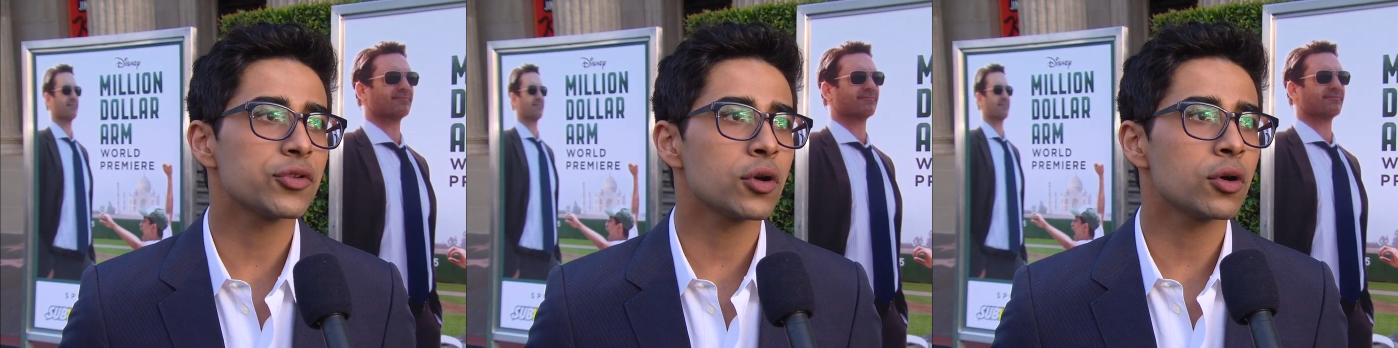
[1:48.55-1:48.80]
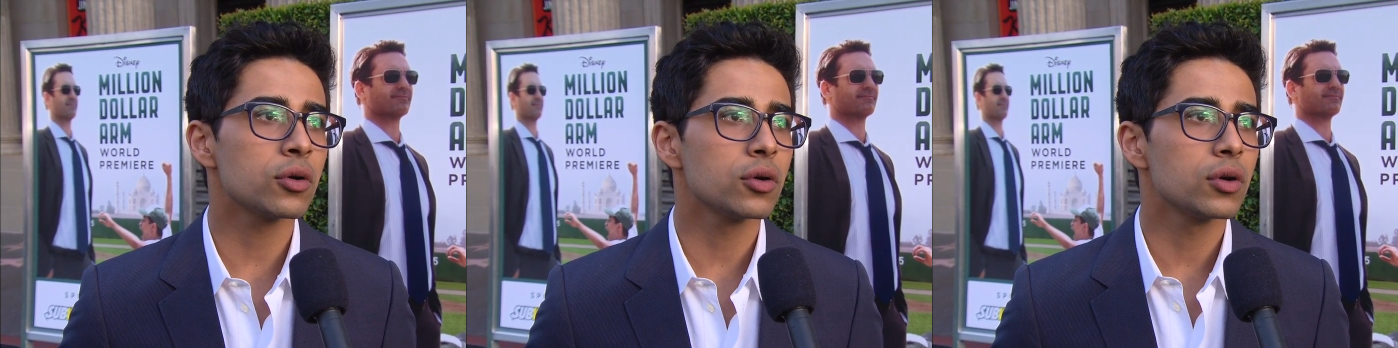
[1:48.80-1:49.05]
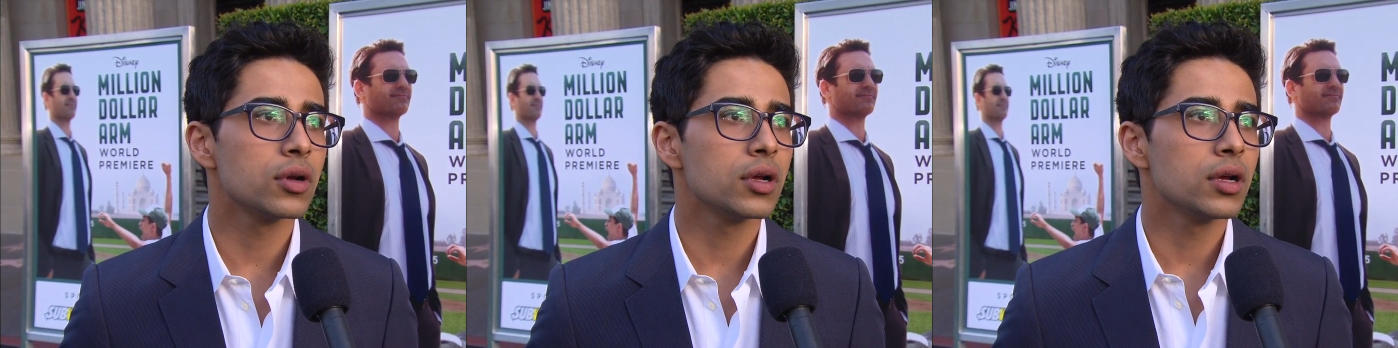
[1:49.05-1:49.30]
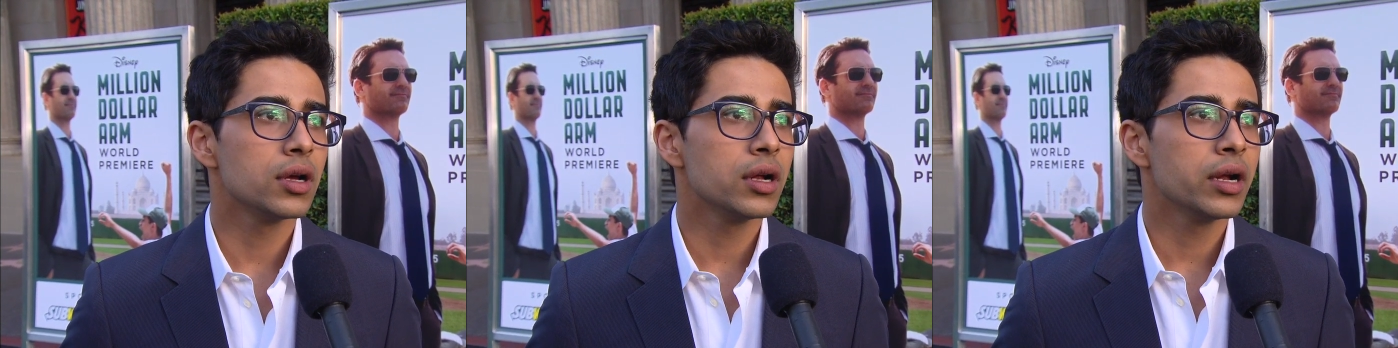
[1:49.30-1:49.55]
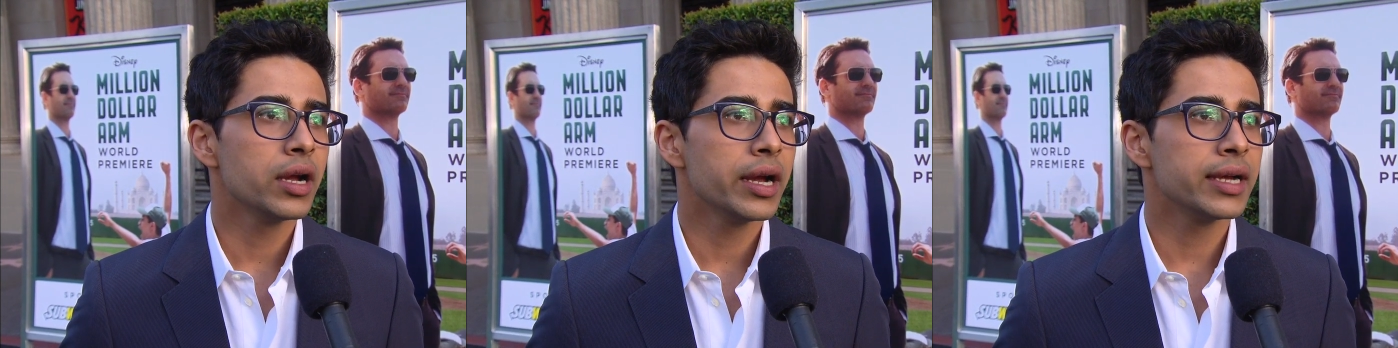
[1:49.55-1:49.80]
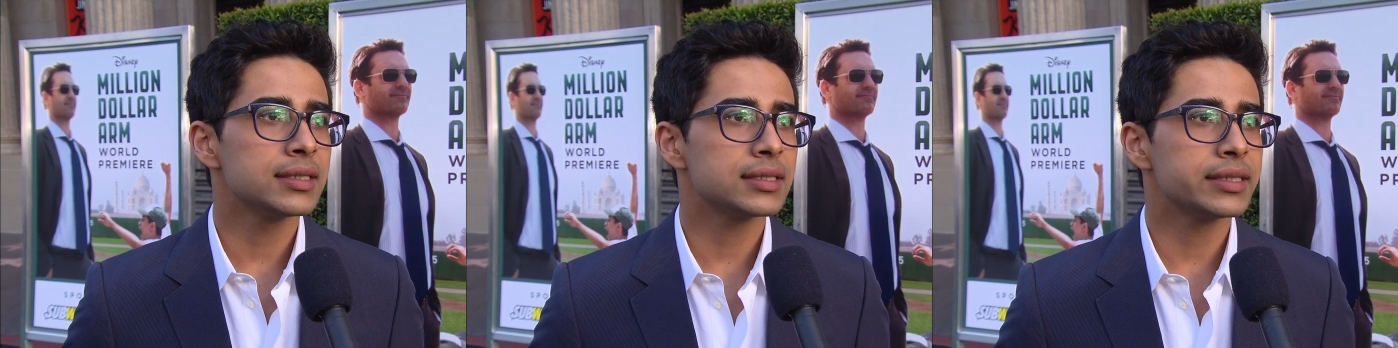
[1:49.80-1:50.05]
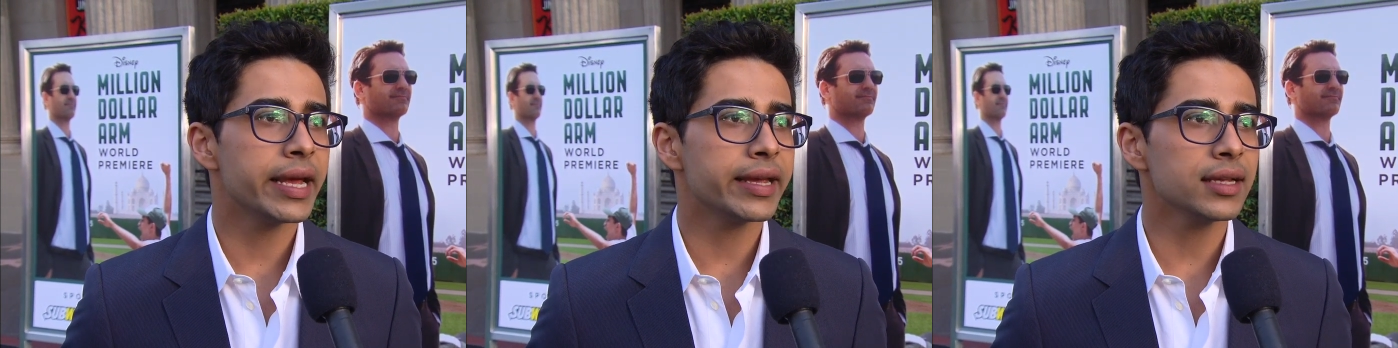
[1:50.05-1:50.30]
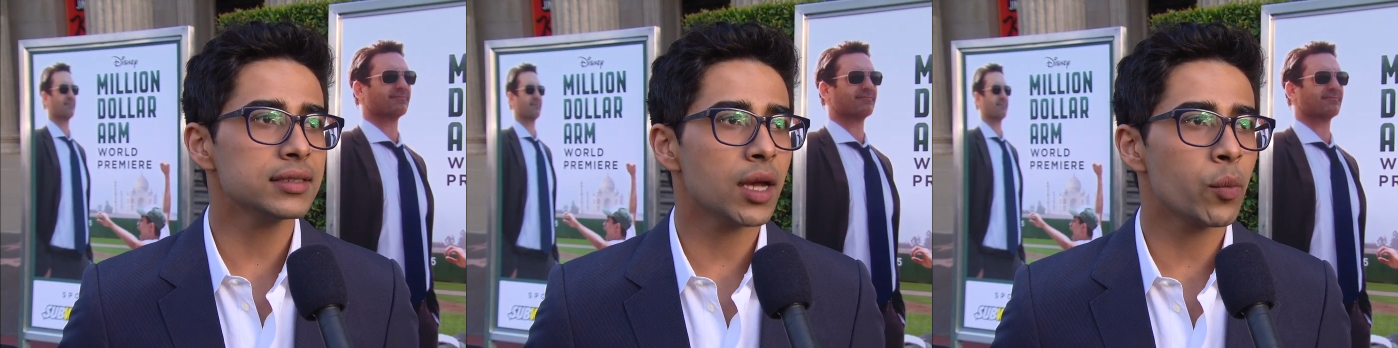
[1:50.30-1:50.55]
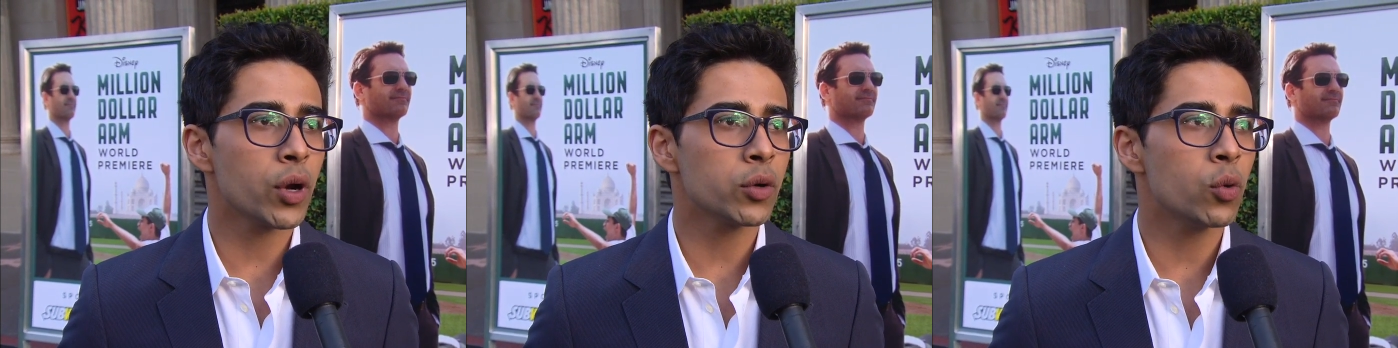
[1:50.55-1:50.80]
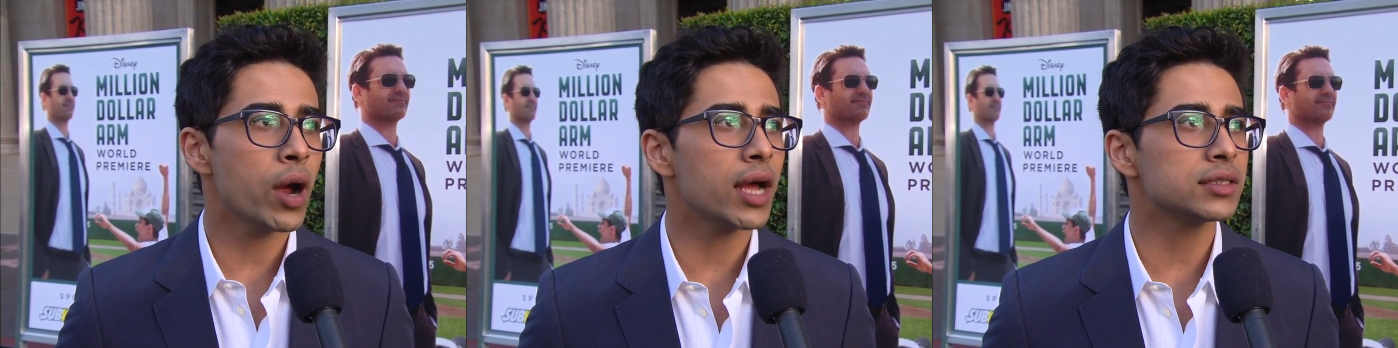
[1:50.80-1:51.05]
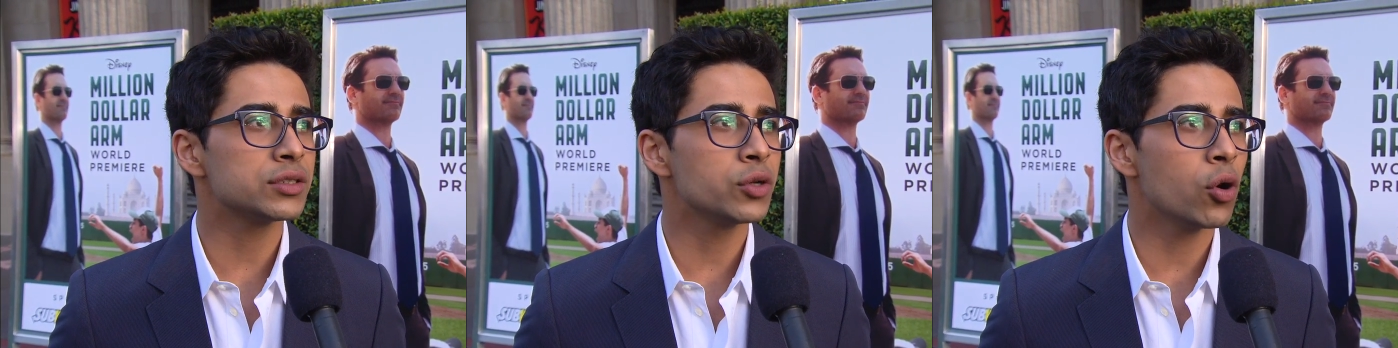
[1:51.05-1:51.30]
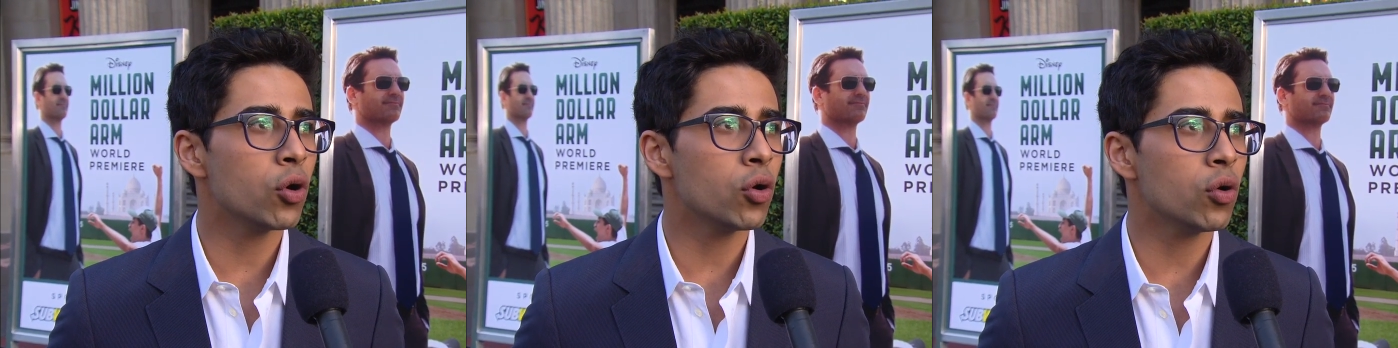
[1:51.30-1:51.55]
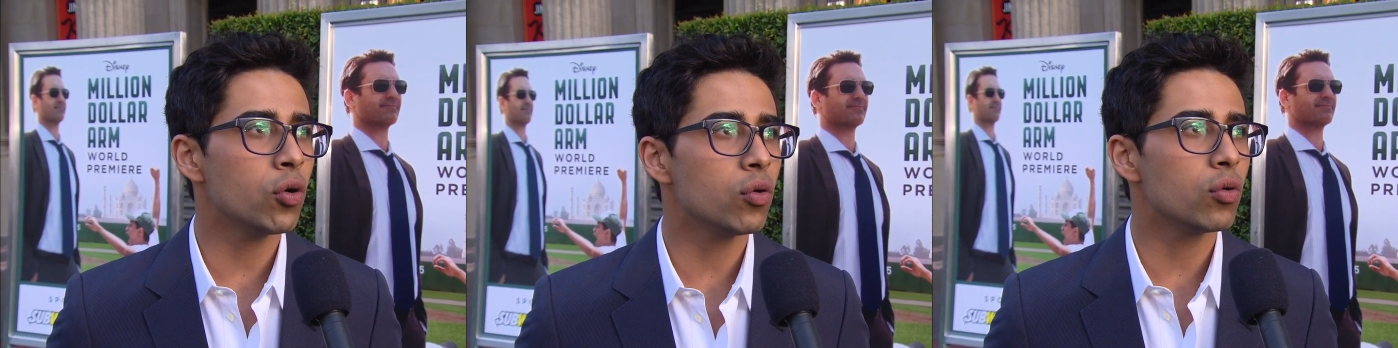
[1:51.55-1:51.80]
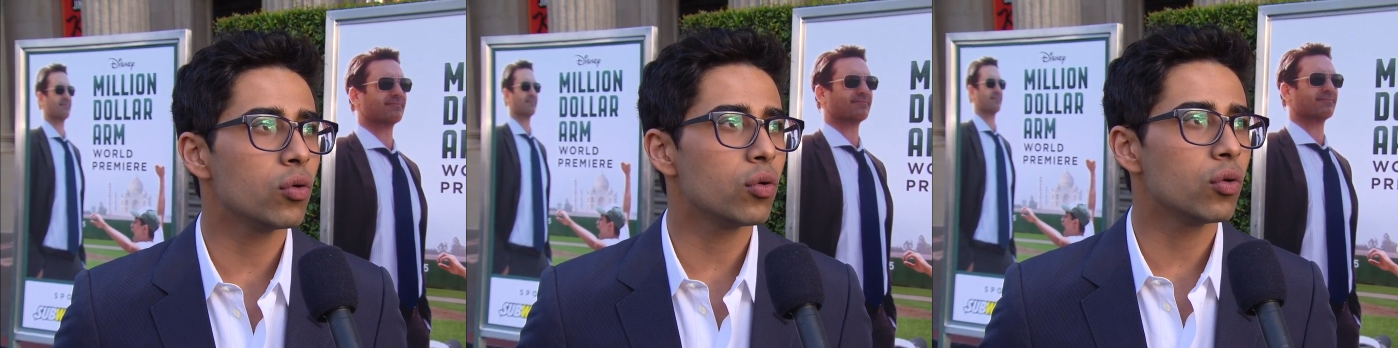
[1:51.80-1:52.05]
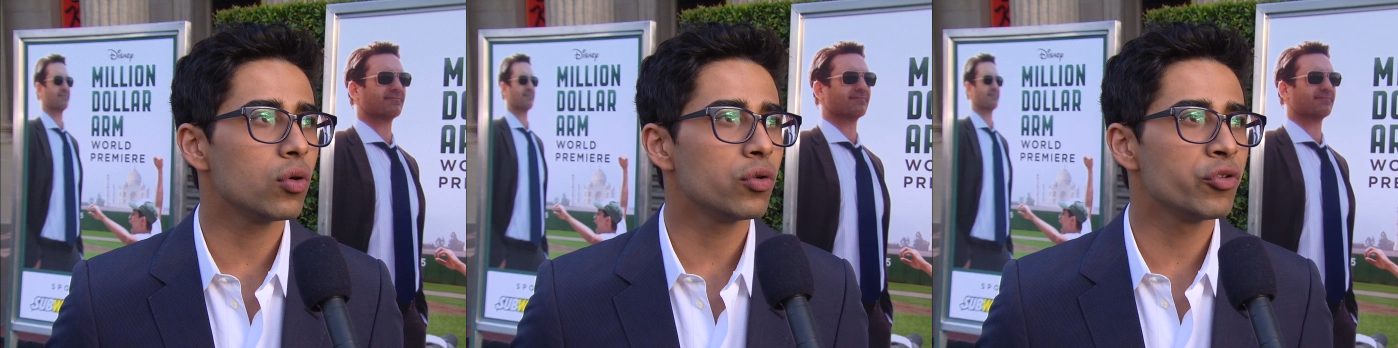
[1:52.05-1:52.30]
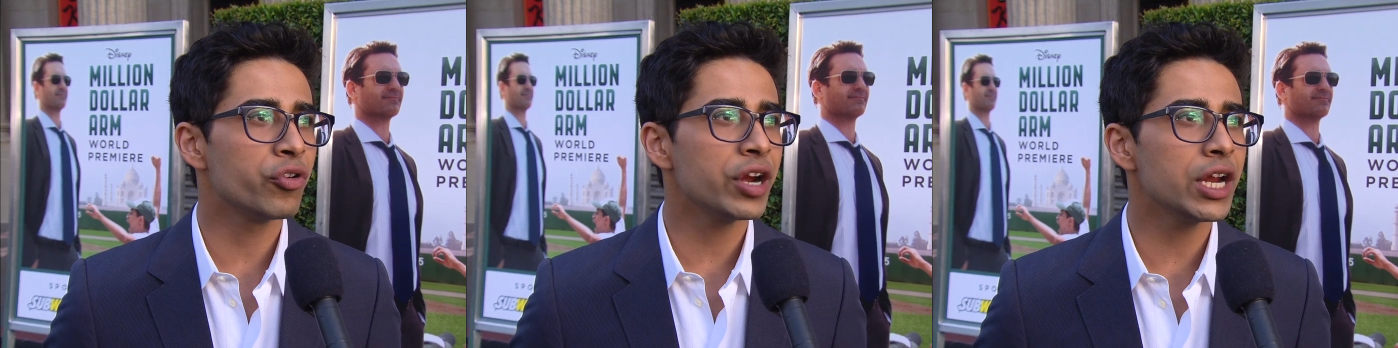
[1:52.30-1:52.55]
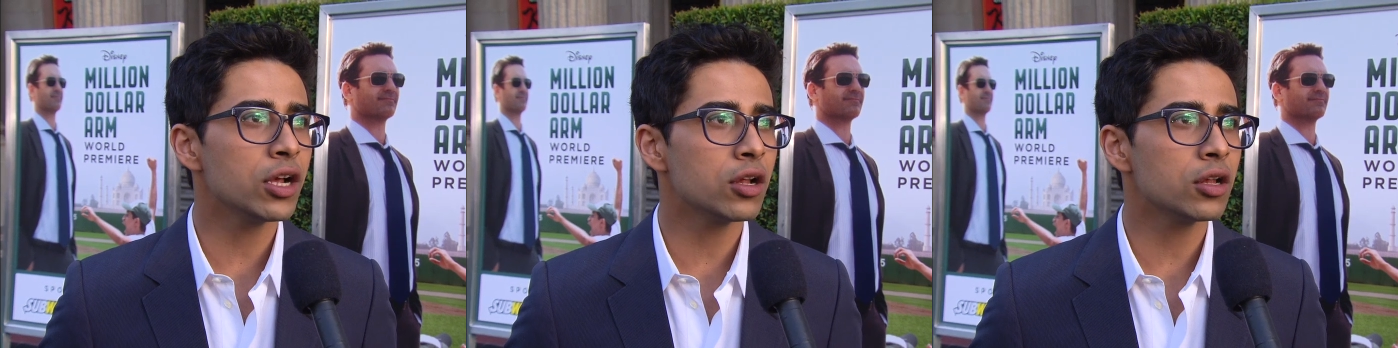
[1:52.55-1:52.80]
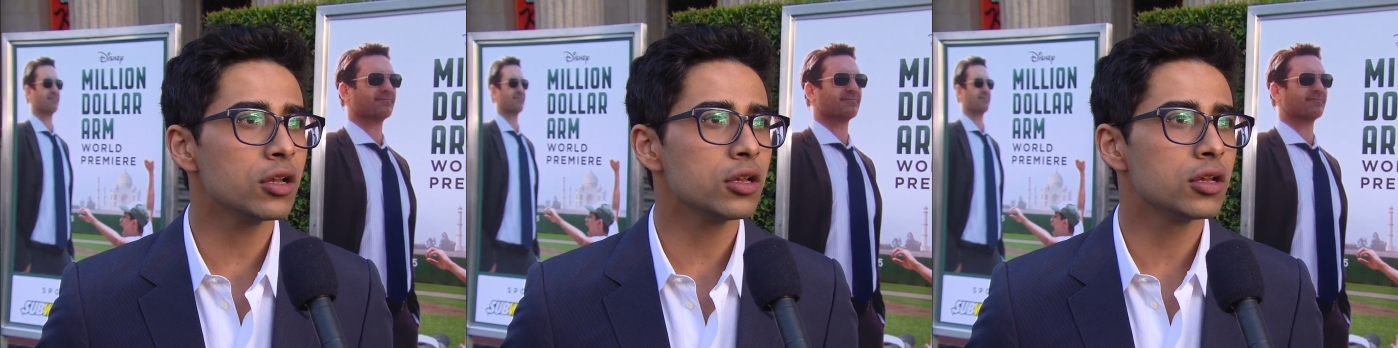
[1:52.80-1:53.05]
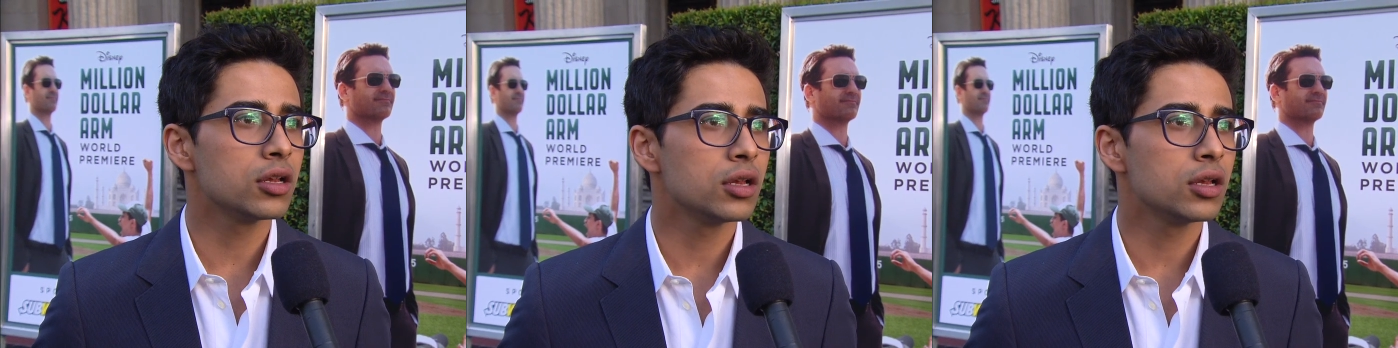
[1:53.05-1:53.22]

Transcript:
Speaker 1: So it's taking someone who has no real